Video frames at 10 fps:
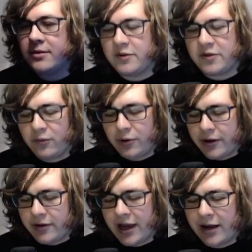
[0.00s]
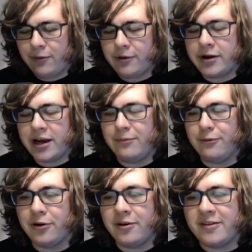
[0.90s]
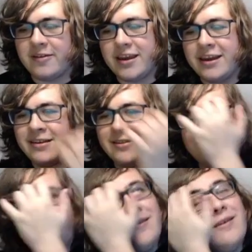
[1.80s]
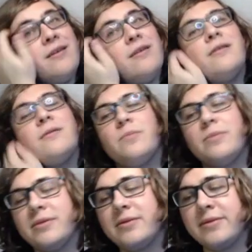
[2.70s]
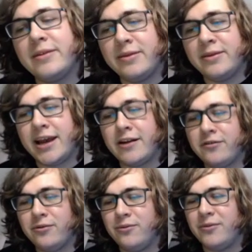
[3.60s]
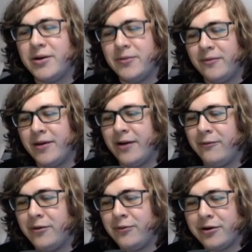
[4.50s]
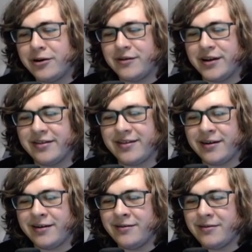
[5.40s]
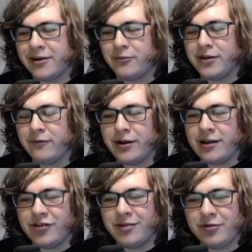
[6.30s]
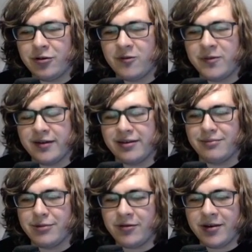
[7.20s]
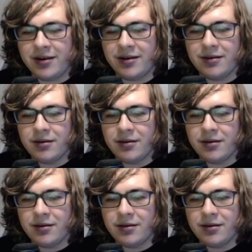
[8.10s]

So how Wario Hop works is the actual what Wario does here. Right, when the jump corresponds to the music.